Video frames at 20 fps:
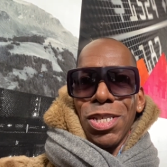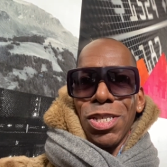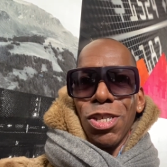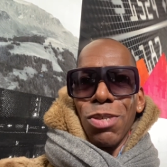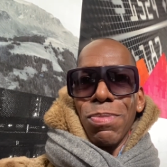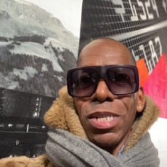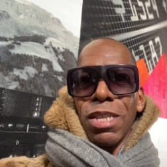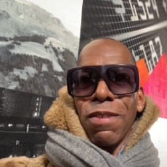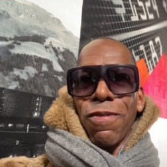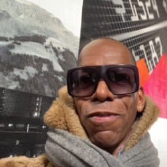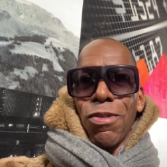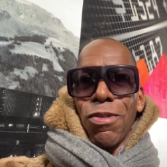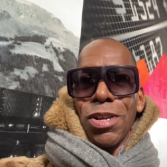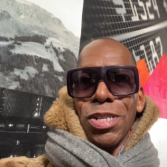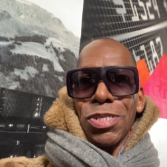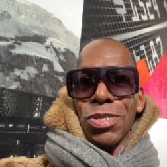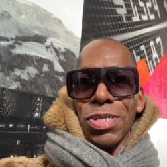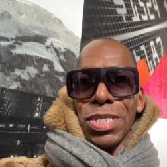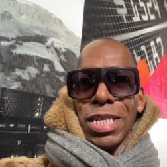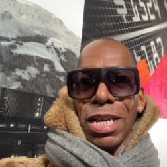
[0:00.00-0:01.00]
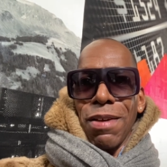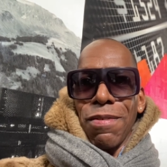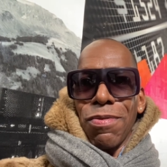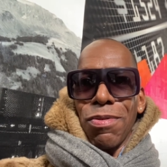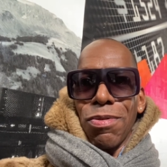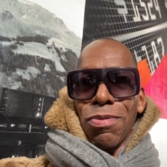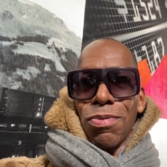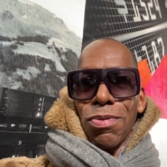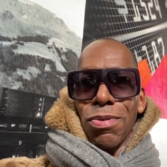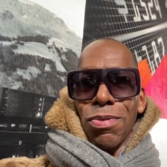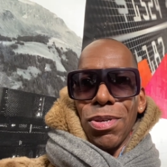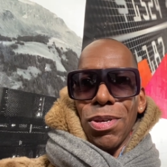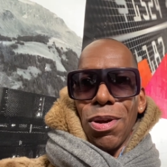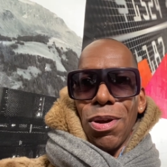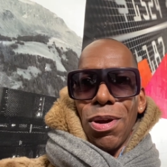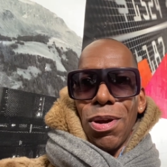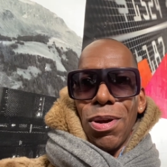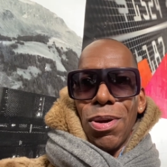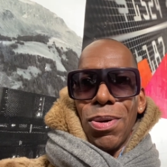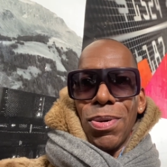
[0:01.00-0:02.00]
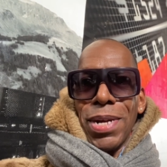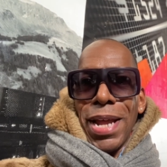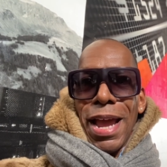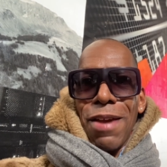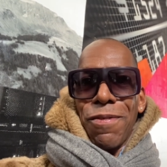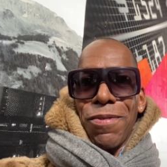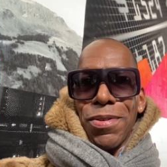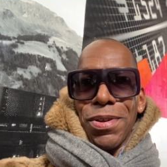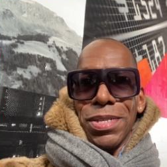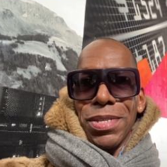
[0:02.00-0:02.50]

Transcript: You must forge yourself through your own efforts.